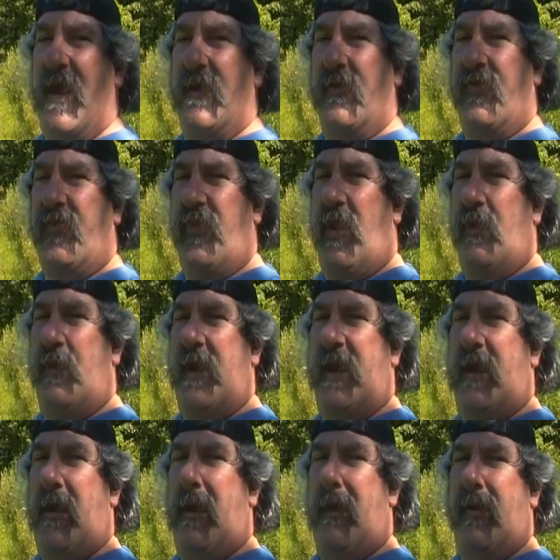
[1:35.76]
are kind of slow
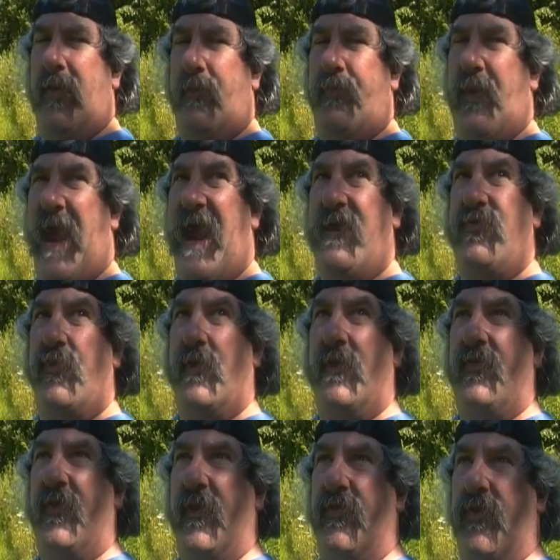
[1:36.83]
at all the
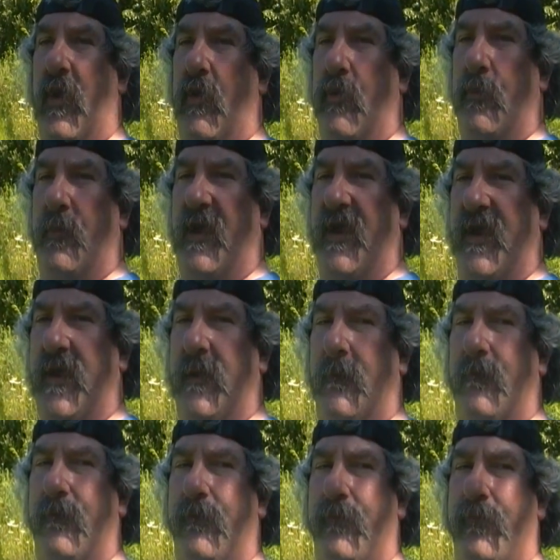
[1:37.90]
factories, he told me.